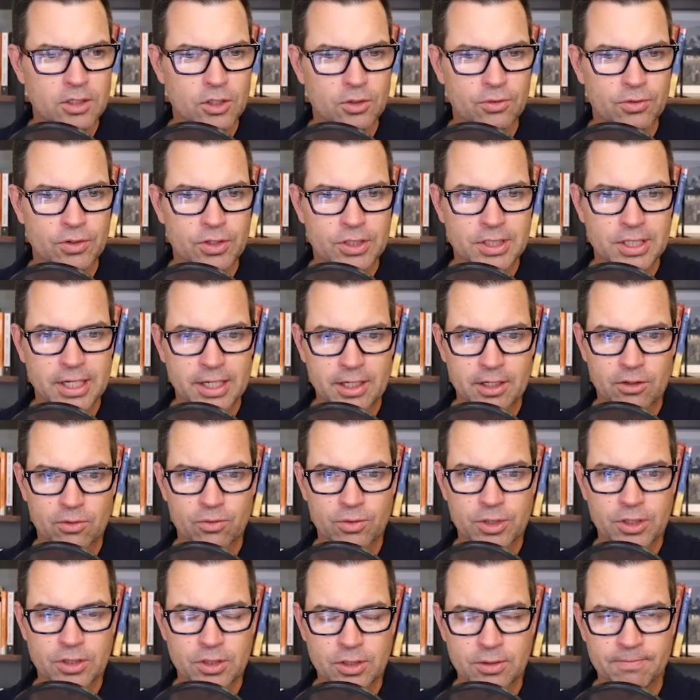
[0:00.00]
So the second
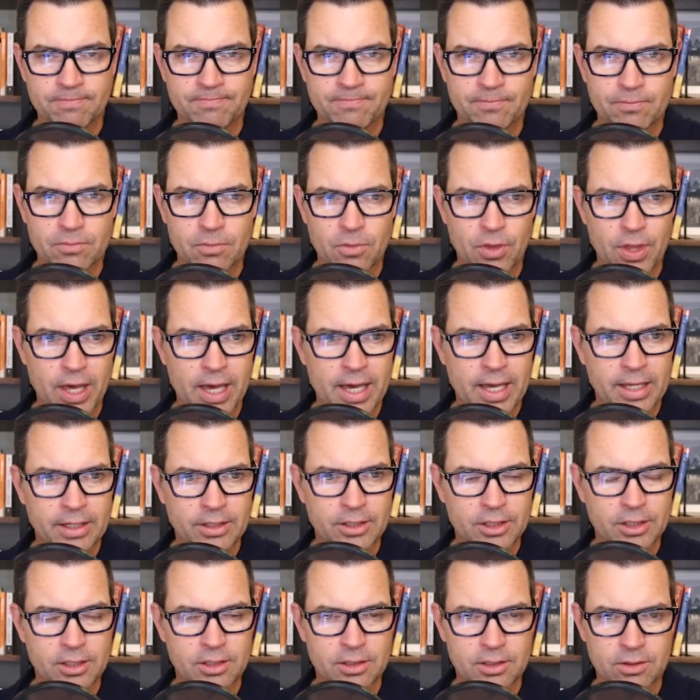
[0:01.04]
reason
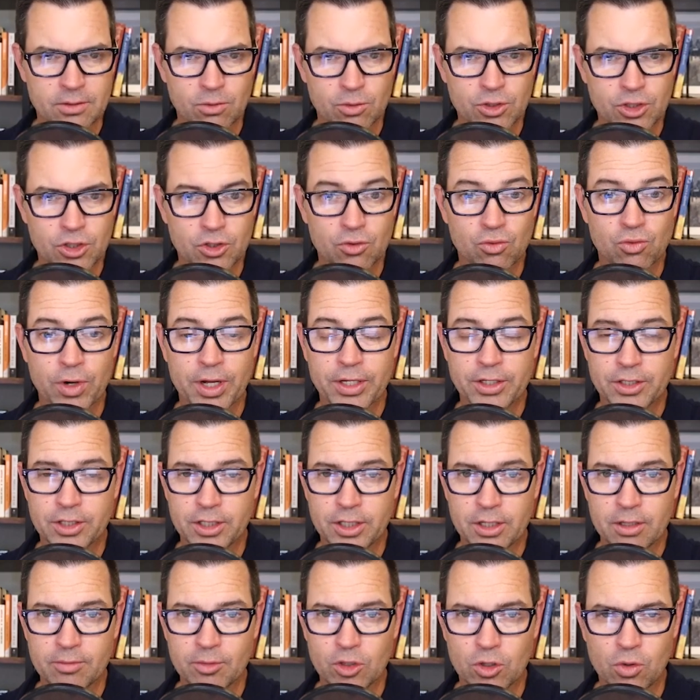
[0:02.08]
that we should red
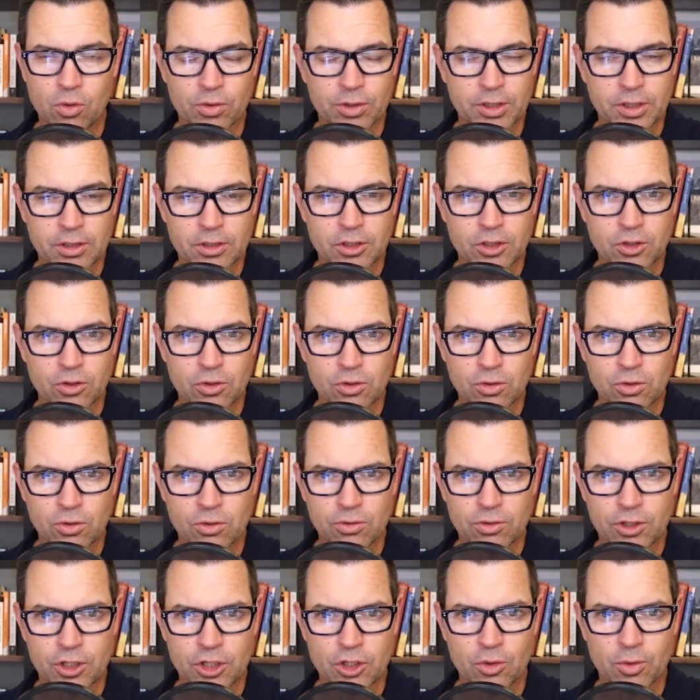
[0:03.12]
team, according
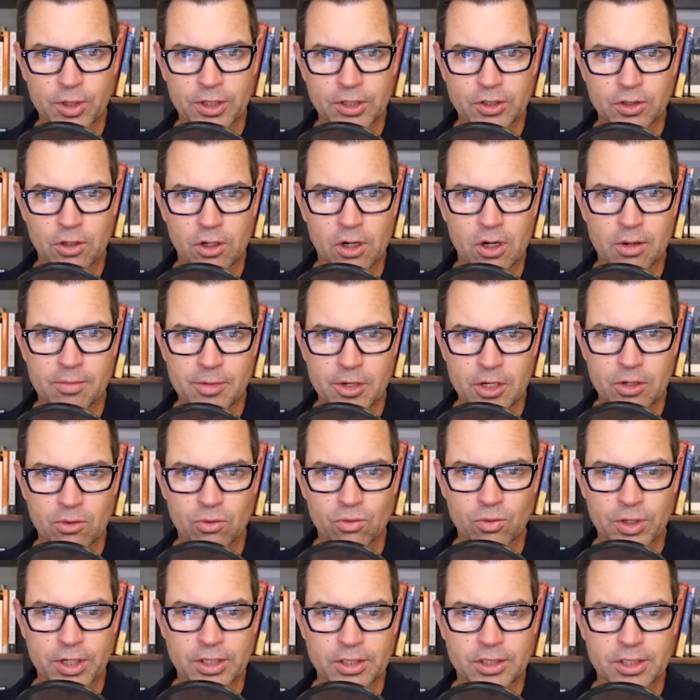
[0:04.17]
to the U.S. Army
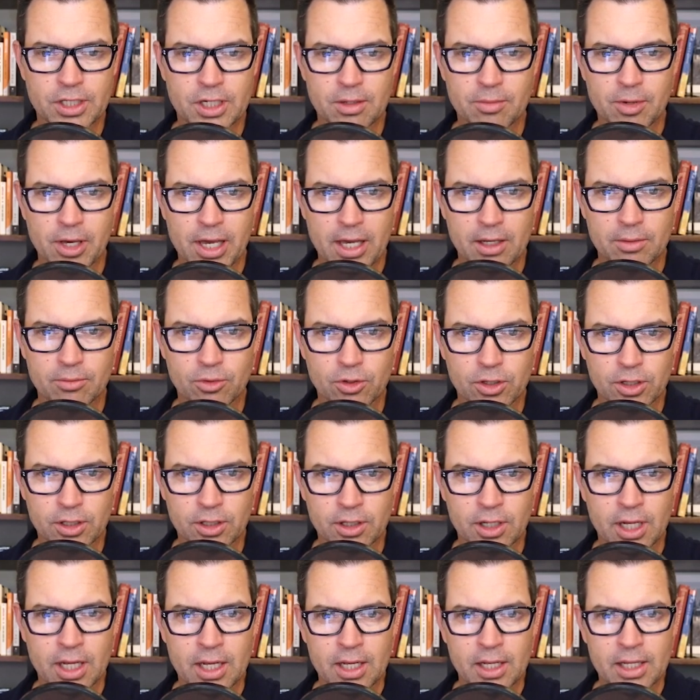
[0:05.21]
Red Team Handbook,
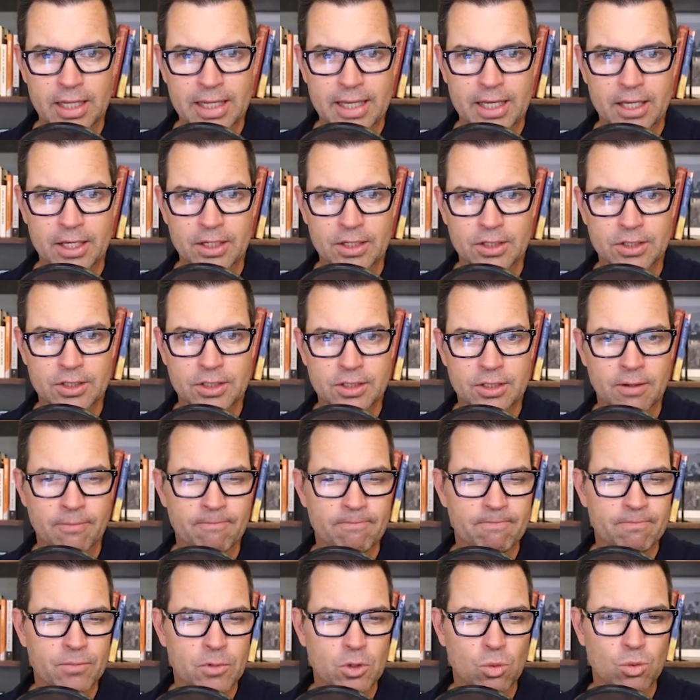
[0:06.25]
is
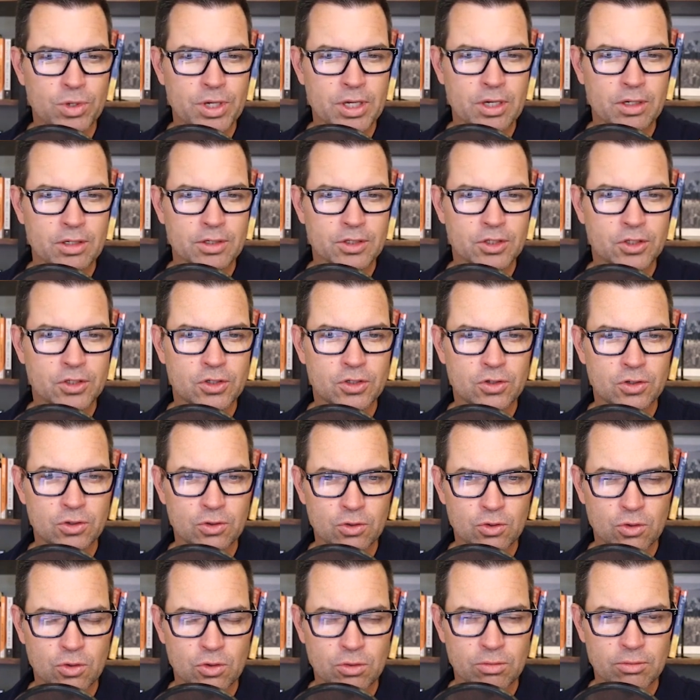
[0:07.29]
we
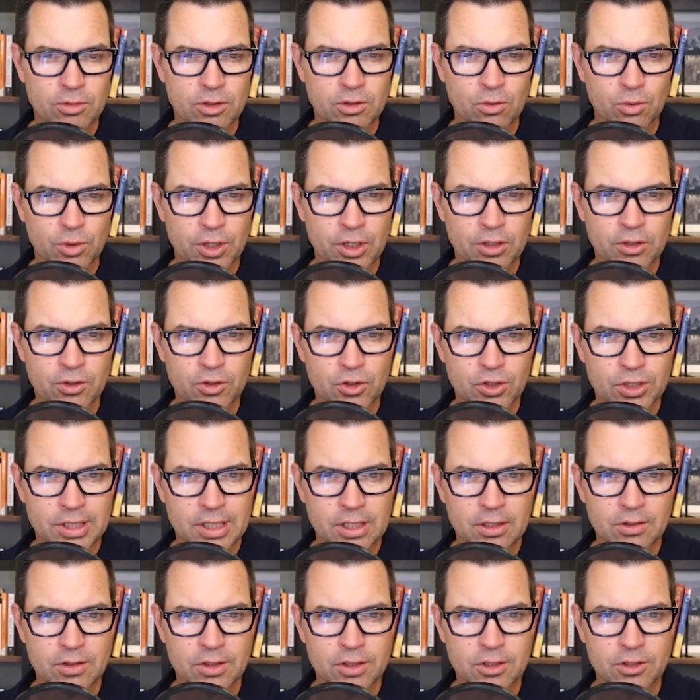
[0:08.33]
assume we
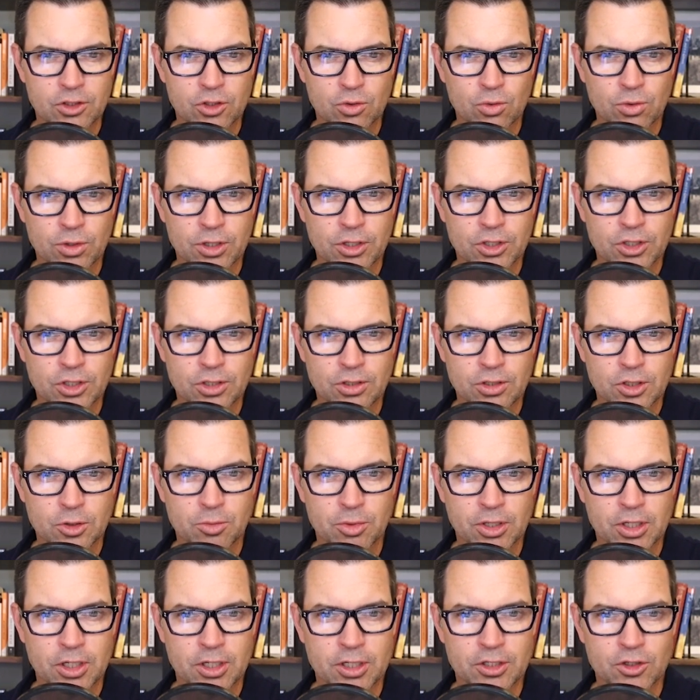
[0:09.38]
understand situations
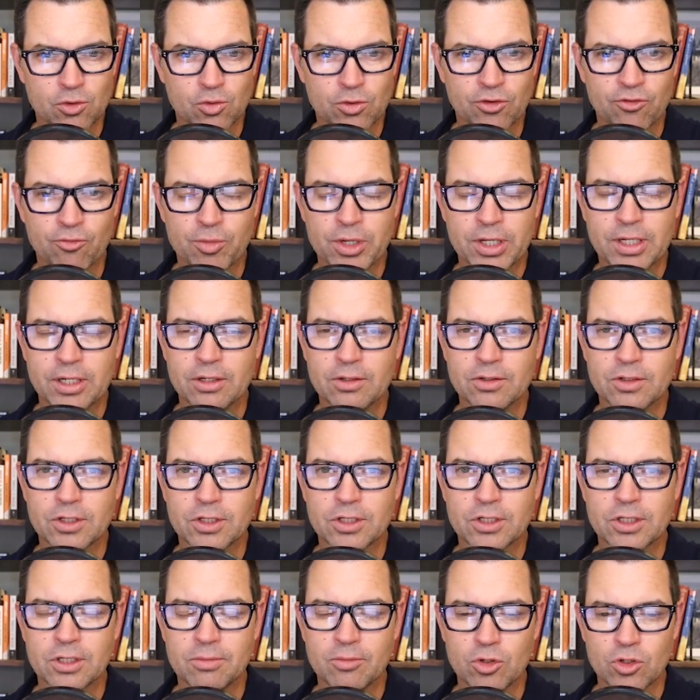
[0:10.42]
because we've been in
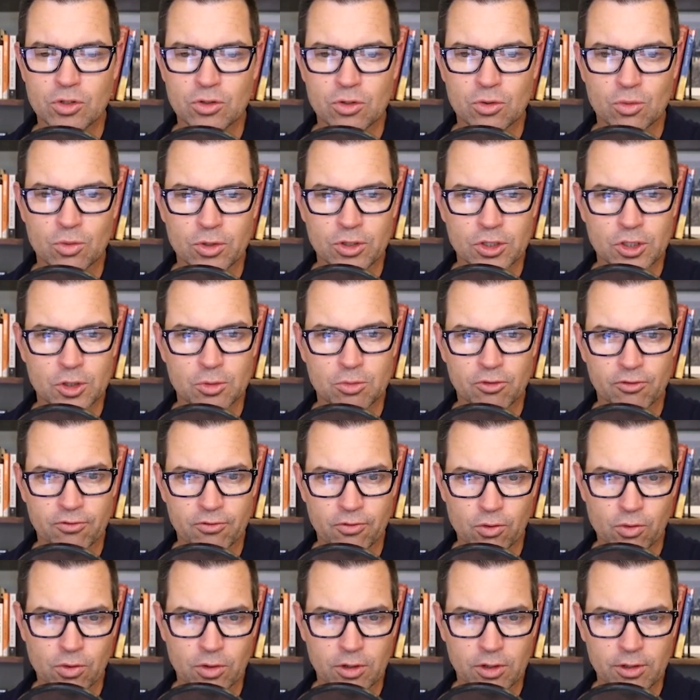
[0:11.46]
similar ones
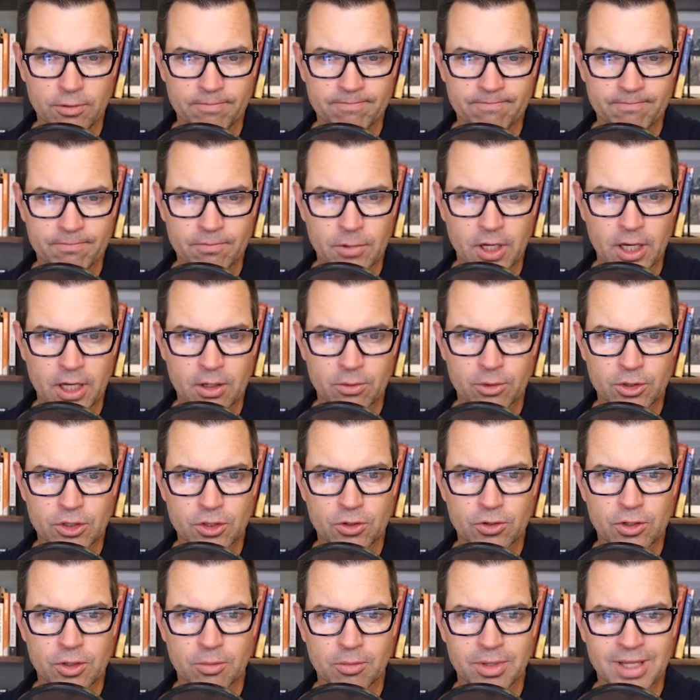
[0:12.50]
before, and we
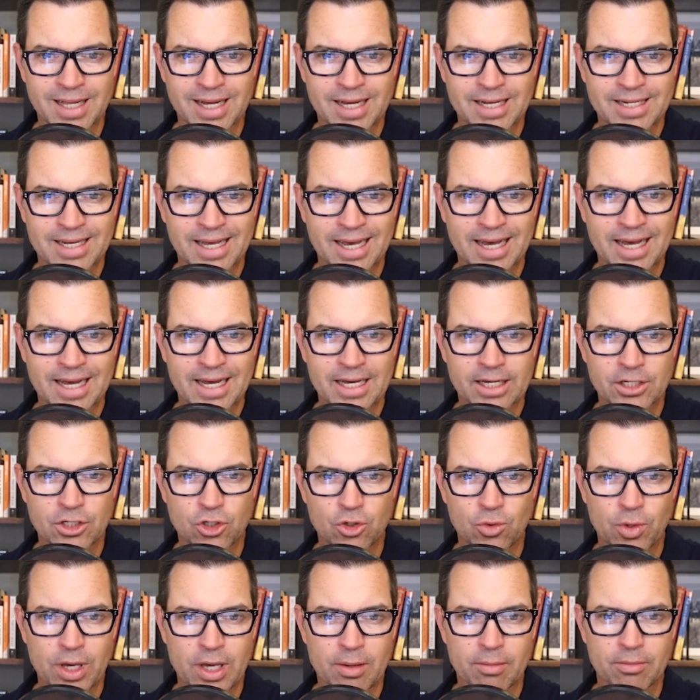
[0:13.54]
turn a blind eye
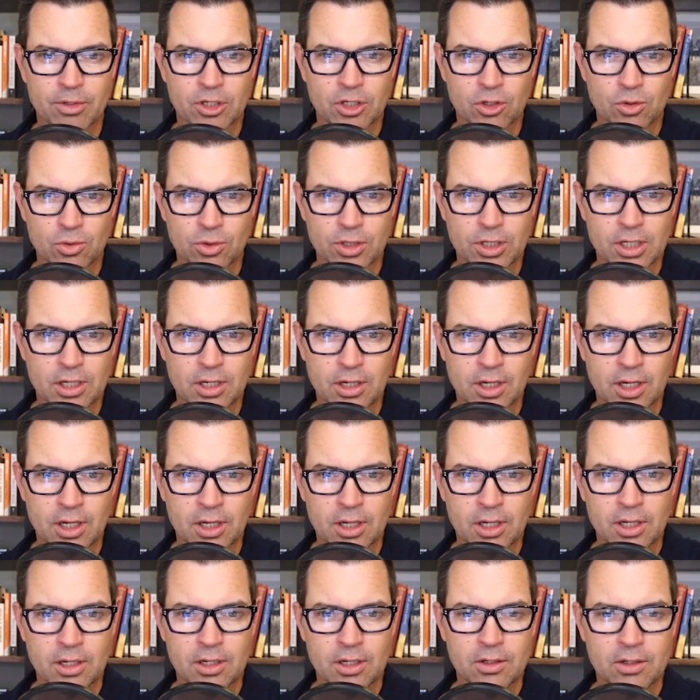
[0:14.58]
to ambiguity,
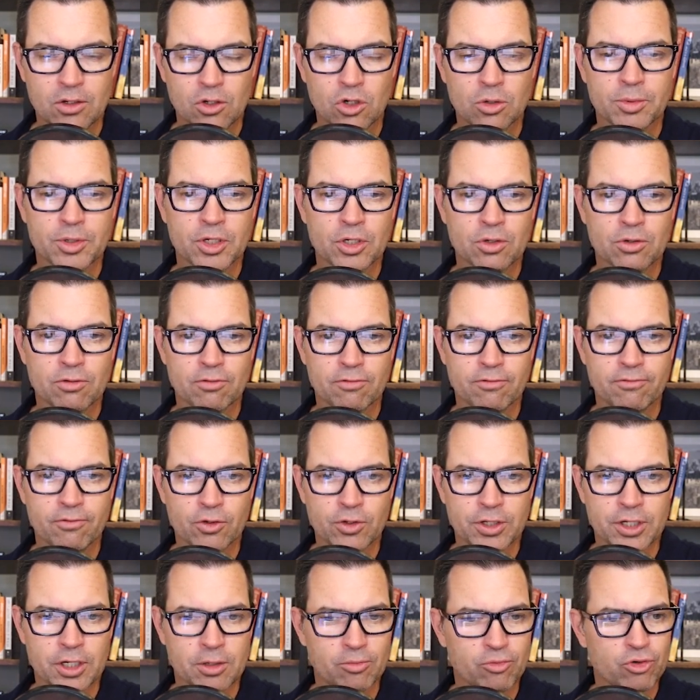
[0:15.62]
or we don't
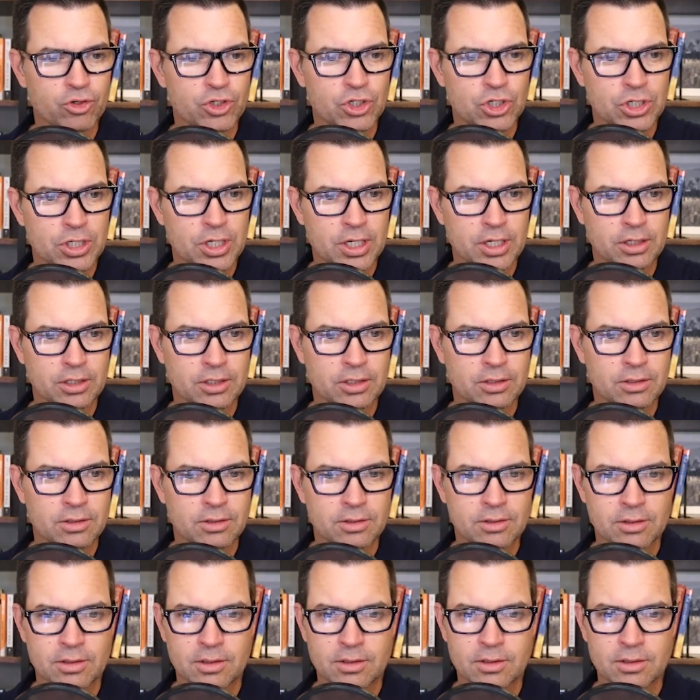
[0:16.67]
fully appreciate
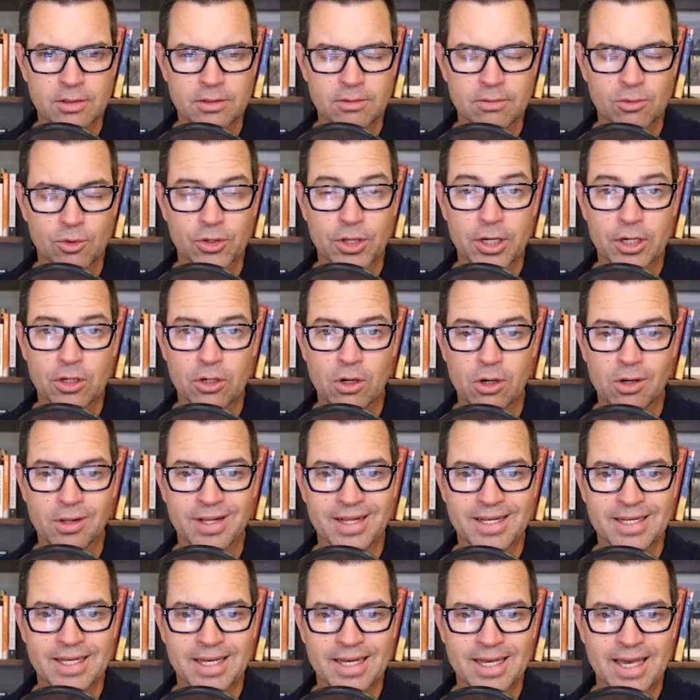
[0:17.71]
what they
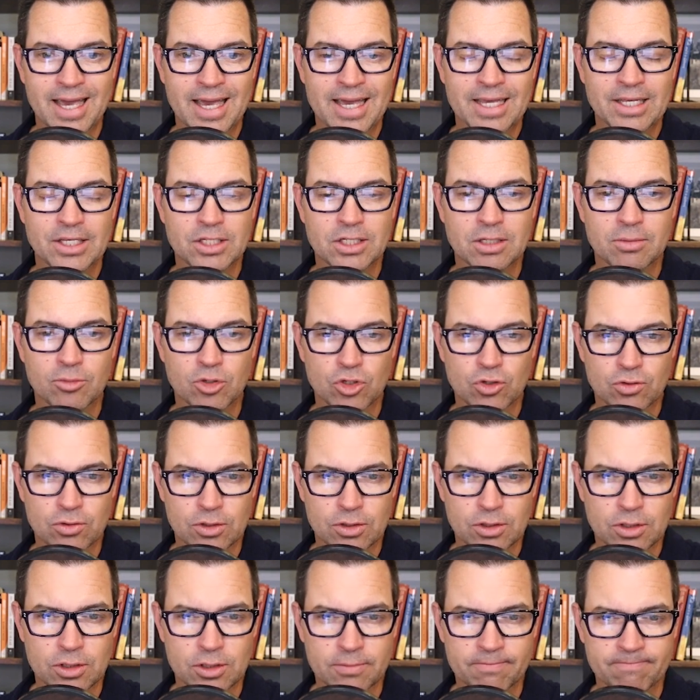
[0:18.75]
call
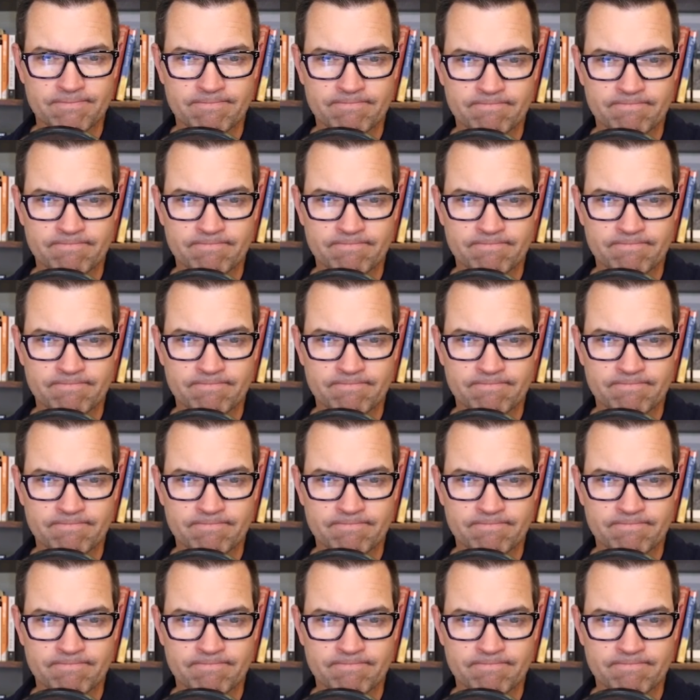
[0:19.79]
asymmetries.